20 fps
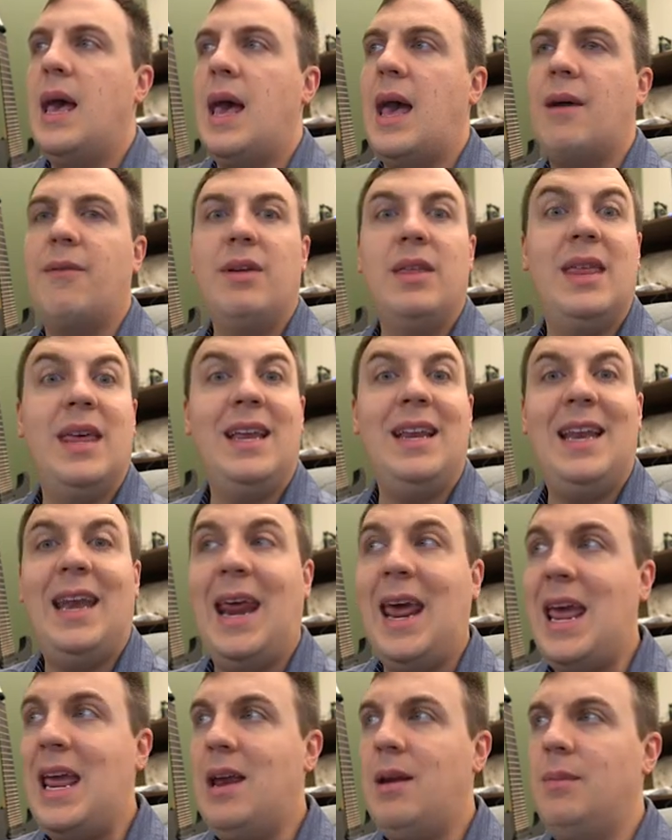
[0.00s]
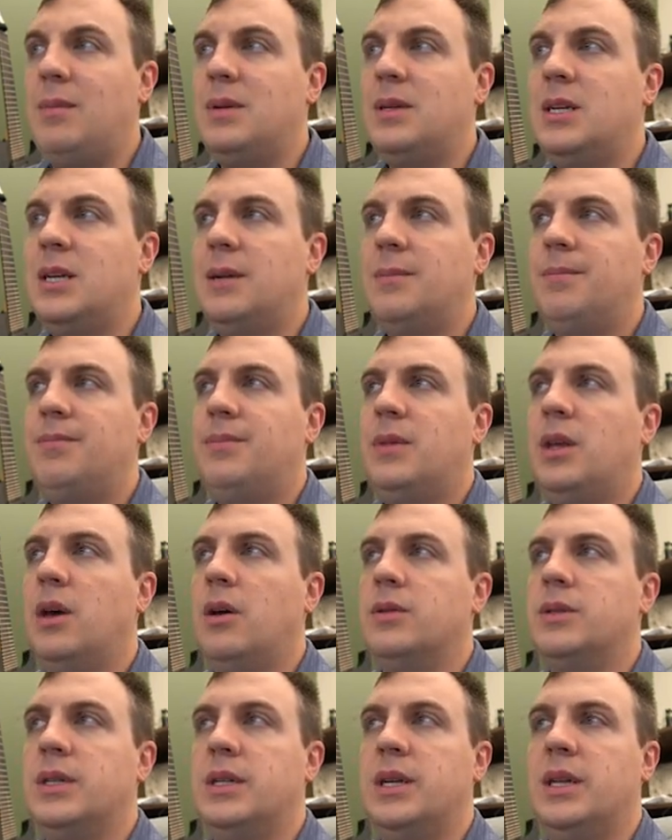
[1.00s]
Everything named
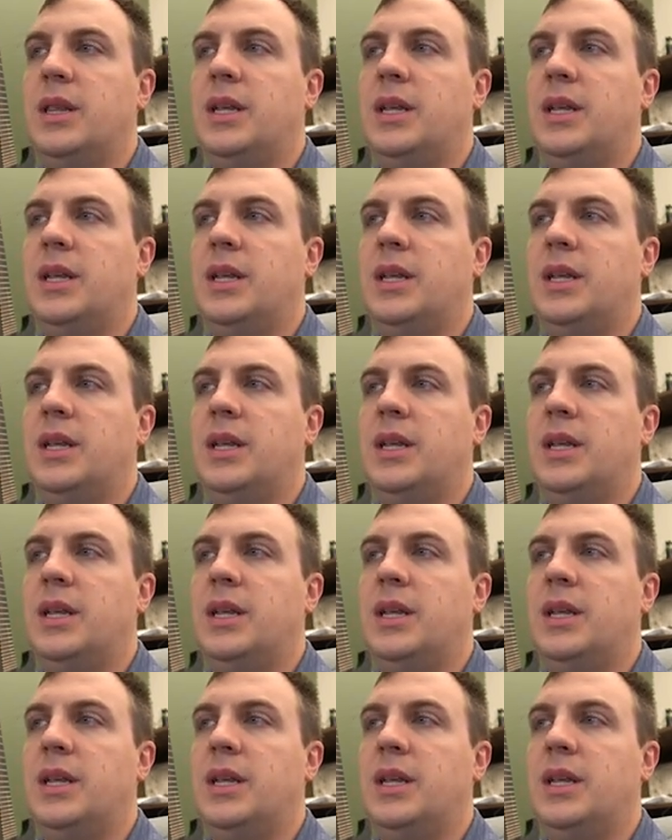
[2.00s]
goes into